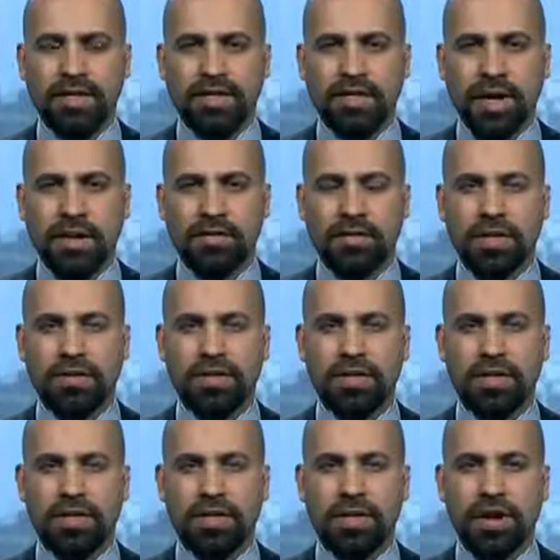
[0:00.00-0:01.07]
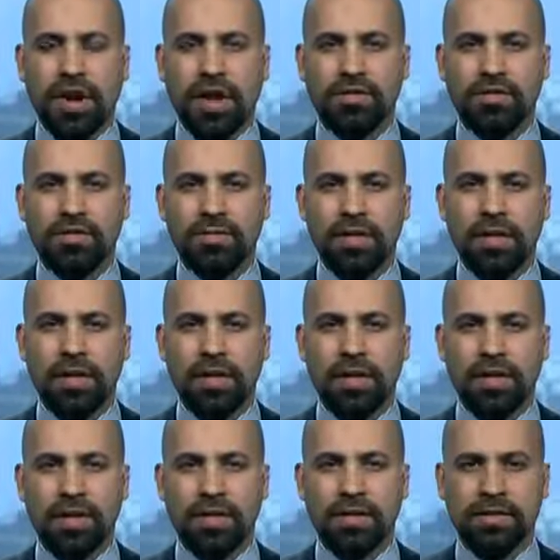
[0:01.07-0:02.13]
it sounds. I think there has to be a,
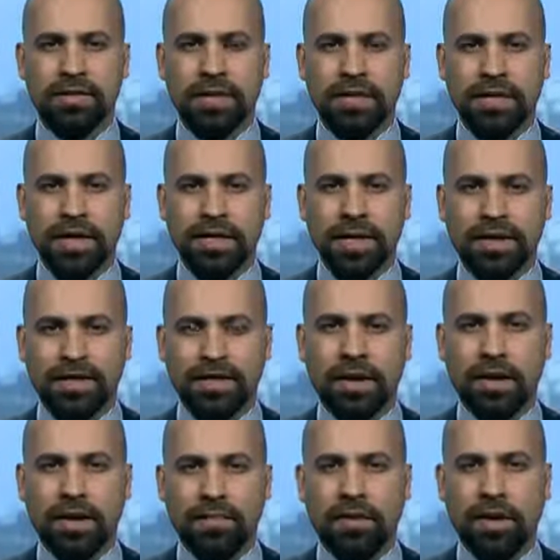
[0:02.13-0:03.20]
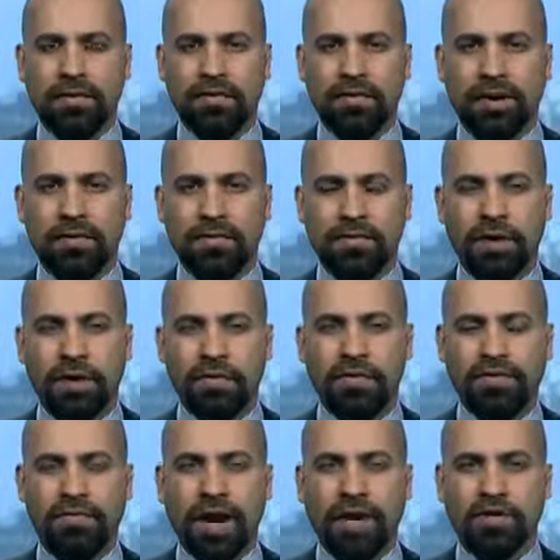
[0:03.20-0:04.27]
a, a, a okay. setup of, of, of
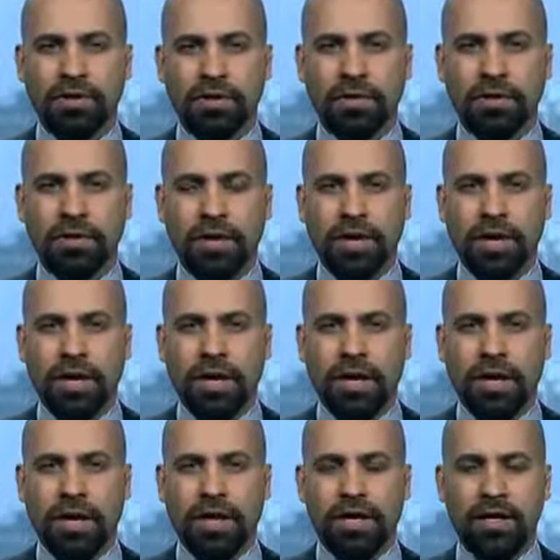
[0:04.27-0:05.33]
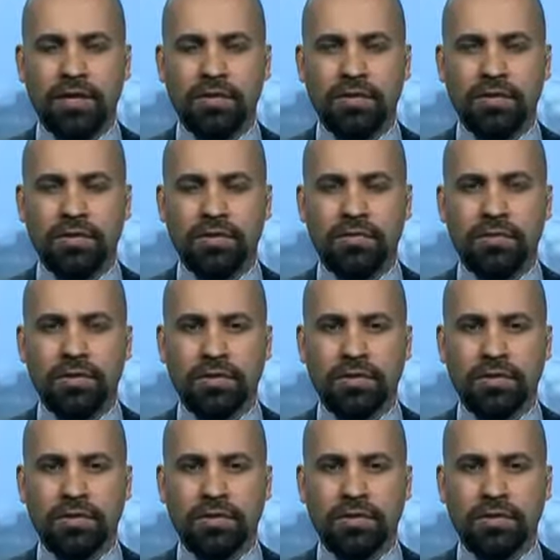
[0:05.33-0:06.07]
the factual. Let me, uh, let me jump in